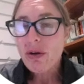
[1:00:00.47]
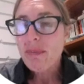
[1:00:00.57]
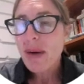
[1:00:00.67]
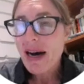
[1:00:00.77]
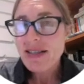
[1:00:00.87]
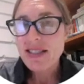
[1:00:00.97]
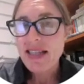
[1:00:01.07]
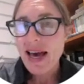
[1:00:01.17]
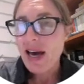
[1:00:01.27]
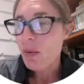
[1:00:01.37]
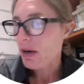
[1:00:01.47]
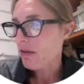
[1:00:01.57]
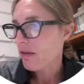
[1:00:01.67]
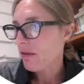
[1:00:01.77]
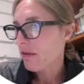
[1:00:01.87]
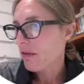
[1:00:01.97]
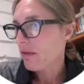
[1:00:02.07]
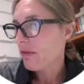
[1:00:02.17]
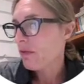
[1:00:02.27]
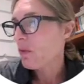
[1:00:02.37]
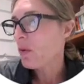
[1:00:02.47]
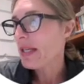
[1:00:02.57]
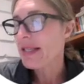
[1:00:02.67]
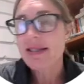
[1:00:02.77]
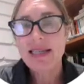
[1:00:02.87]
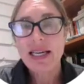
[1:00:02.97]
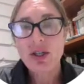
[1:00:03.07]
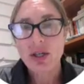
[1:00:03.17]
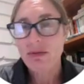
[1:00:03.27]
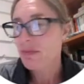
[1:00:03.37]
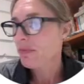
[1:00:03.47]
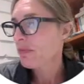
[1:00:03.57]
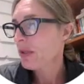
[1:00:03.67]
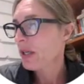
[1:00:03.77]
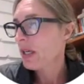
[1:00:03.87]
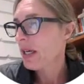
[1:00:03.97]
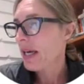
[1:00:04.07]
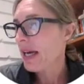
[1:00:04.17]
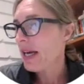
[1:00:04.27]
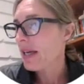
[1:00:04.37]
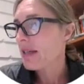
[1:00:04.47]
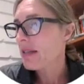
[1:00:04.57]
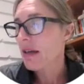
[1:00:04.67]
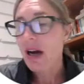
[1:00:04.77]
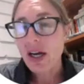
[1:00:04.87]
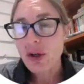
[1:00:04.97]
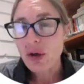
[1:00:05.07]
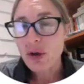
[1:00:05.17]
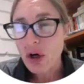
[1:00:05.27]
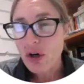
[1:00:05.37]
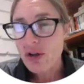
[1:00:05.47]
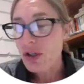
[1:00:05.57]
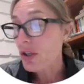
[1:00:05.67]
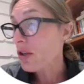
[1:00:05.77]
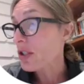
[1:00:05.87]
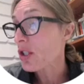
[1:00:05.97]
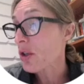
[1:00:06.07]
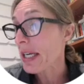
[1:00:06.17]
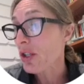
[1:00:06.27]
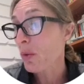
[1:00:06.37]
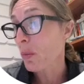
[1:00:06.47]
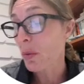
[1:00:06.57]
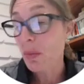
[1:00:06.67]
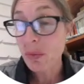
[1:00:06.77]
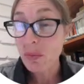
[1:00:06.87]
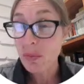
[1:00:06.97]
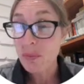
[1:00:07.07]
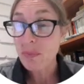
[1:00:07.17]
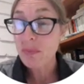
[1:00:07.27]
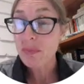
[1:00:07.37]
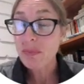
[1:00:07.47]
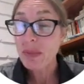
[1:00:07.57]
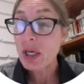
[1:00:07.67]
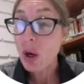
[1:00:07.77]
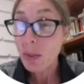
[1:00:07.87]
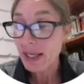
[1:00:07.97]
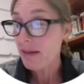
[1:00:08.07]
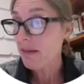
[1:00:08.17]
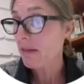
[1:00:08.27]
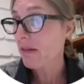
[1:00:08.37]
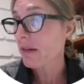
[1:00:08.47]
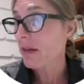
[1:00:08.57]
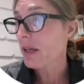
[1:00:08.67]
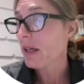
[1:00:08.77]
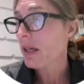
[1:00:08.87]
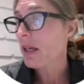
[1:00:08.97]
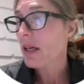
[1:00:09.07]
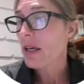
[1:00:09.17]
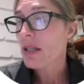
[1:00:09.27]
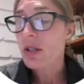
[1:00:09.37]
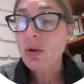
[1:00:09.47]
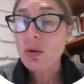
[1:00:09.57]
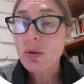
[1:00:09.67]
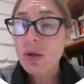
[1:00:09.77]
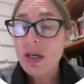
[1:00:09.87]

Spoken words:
past the hour for this lecture, and I know your concentration will be going. So